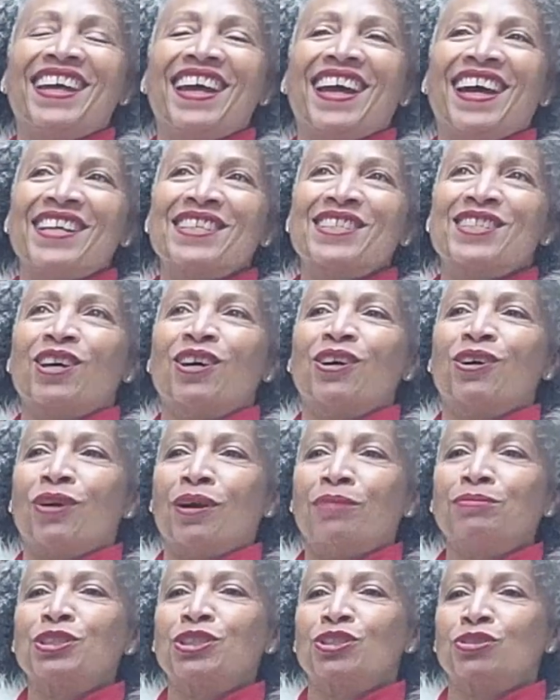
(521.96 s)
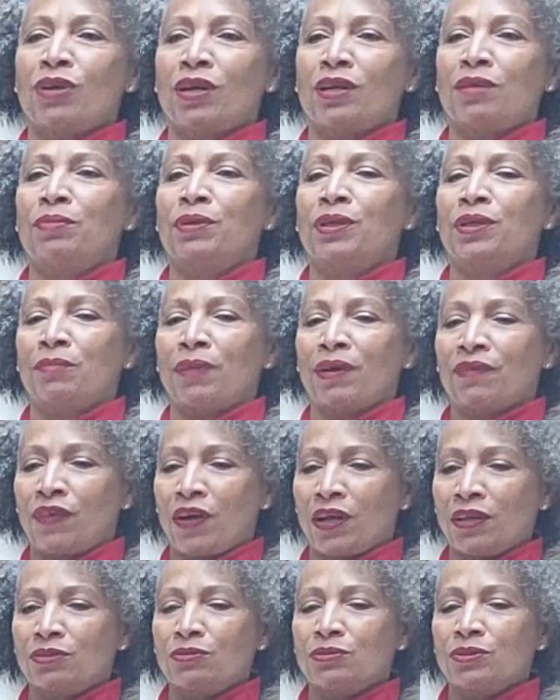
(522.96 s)
Yeah, so I'm just trying to build up my
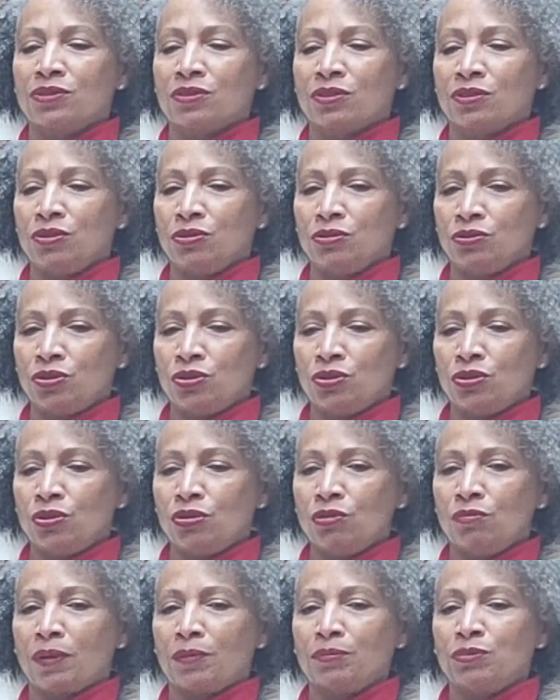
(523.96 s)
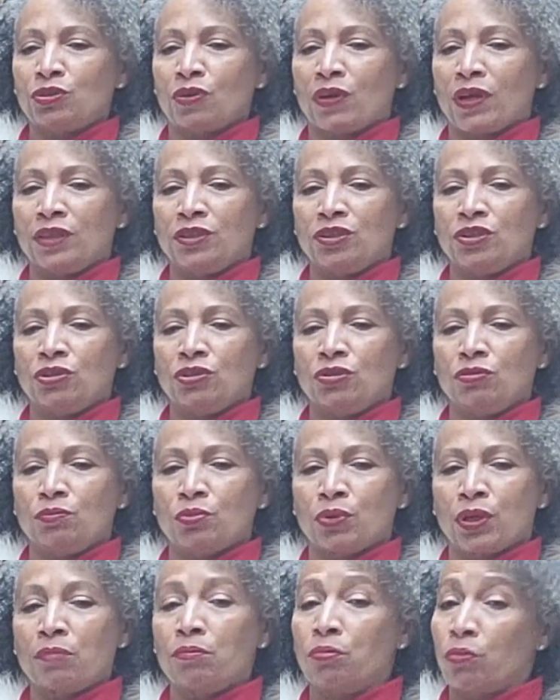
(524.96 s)
followers on YouTube. I'm trying to
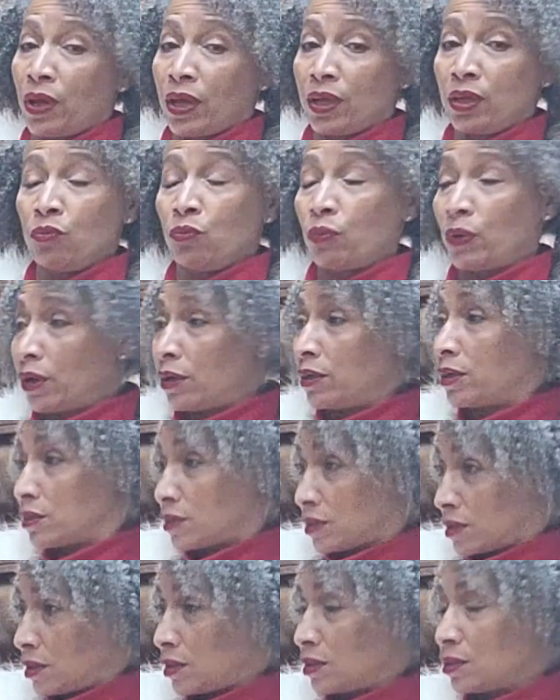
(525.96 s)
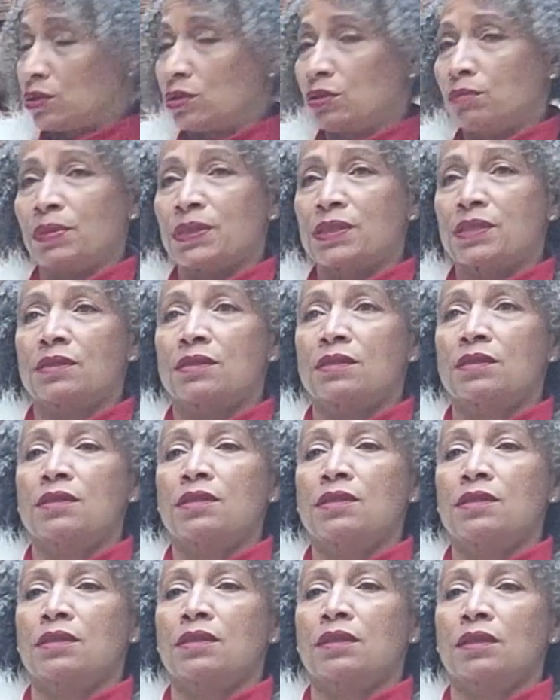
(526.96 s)
bring brand awareness to
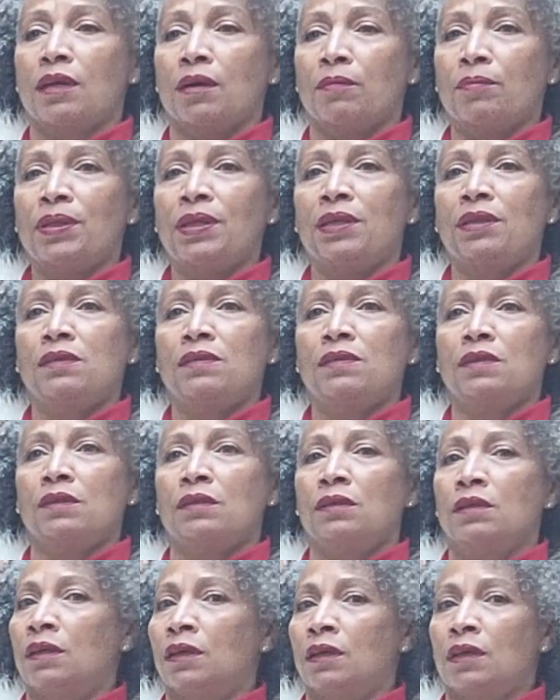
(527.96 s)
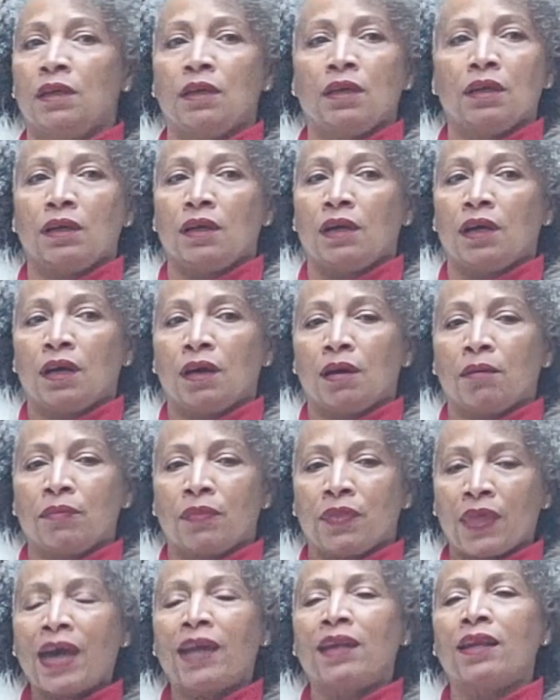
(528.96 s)
businesses and companies. And
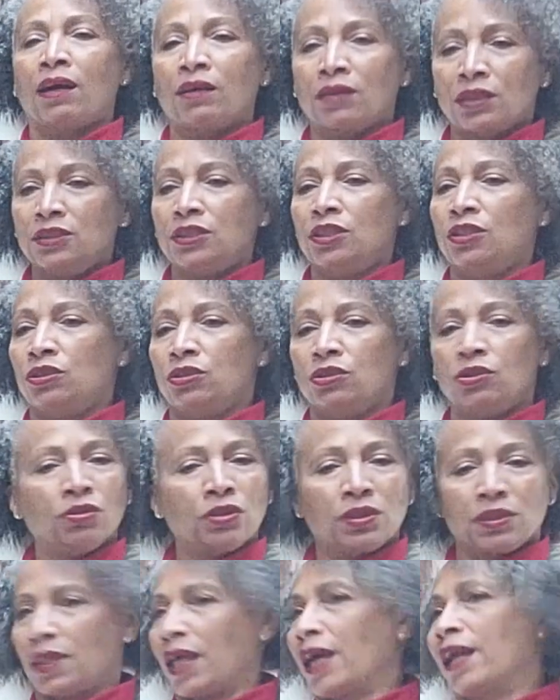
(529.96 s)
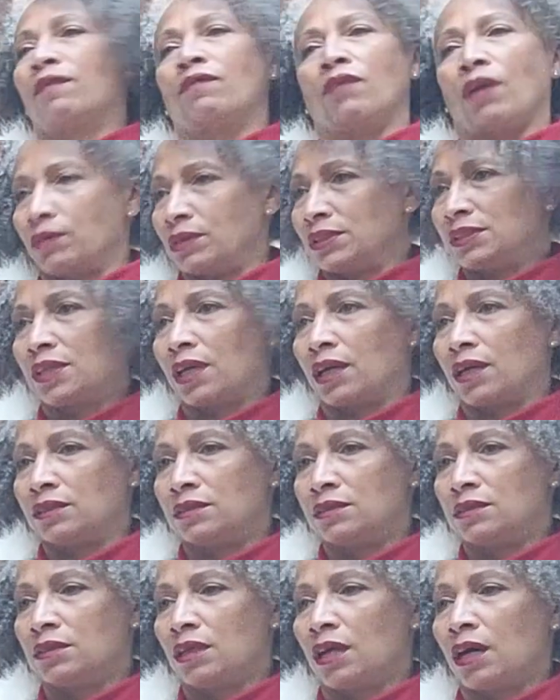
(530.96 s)
that I'll continue to do, because that I've always done.
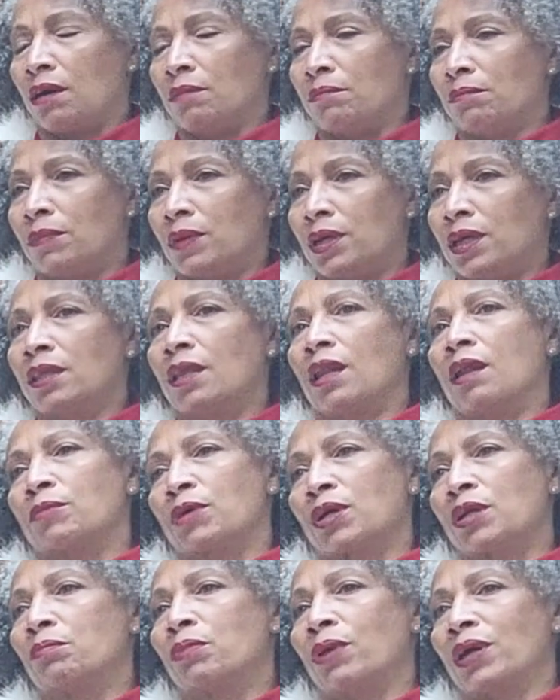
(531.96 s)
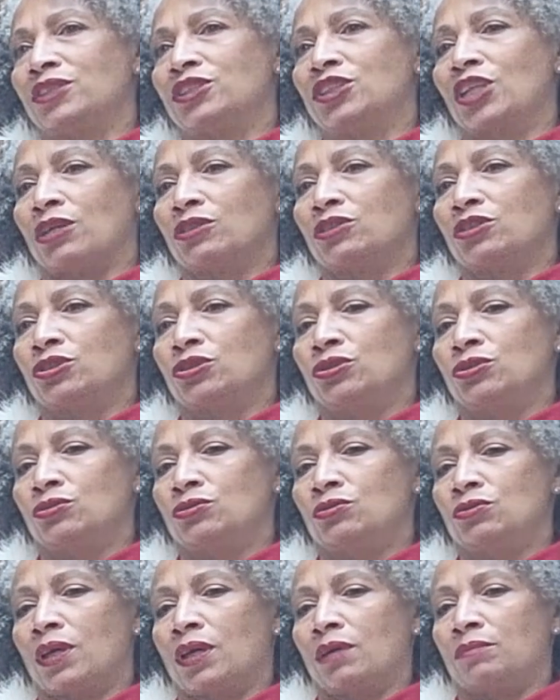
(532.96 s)
And then I'm going to branch out to
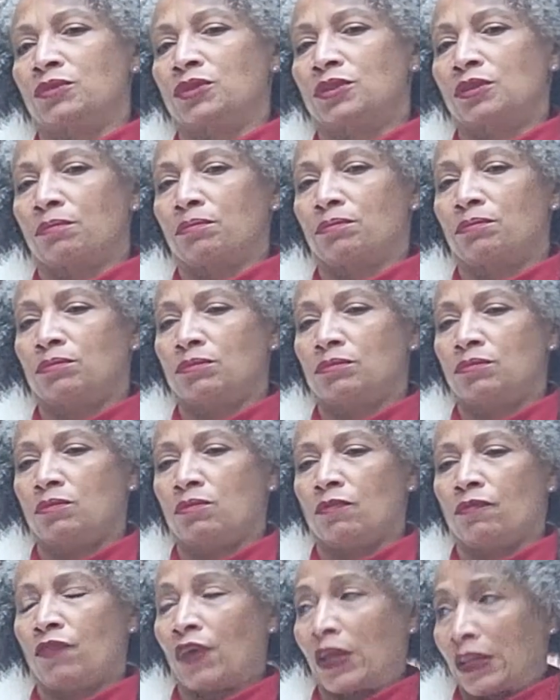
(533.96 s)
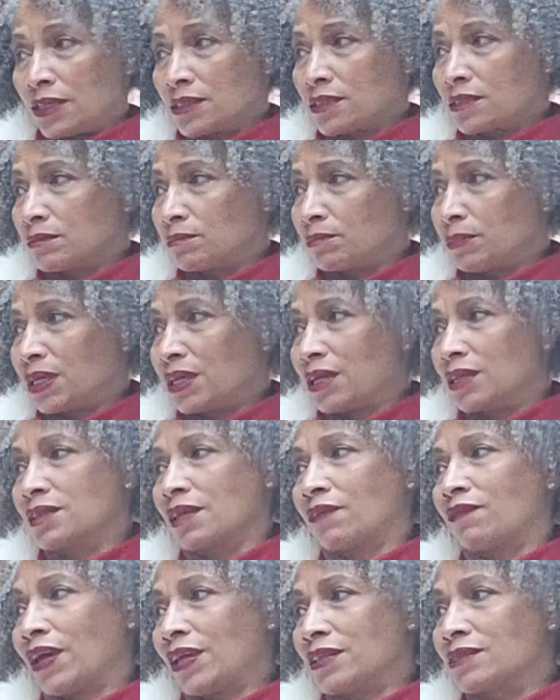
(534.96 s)
some fellas, because
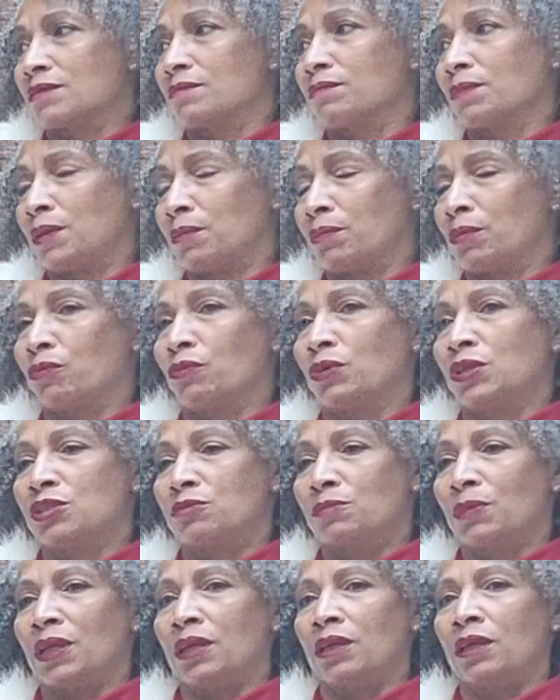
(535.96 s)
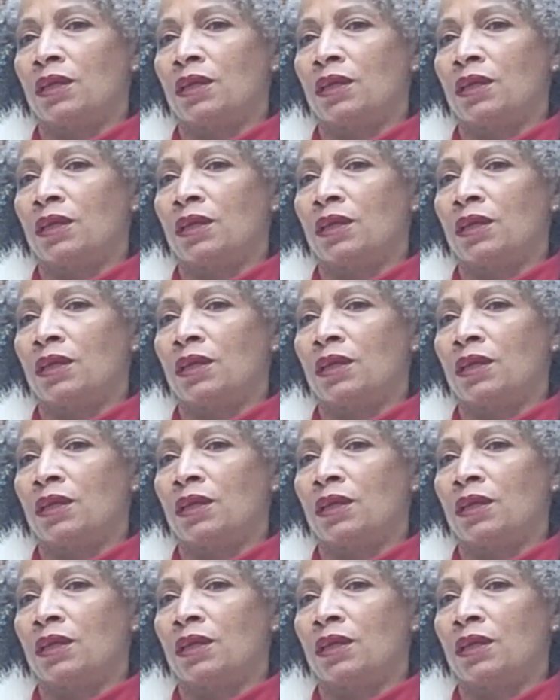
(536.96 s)
I've had some people reach me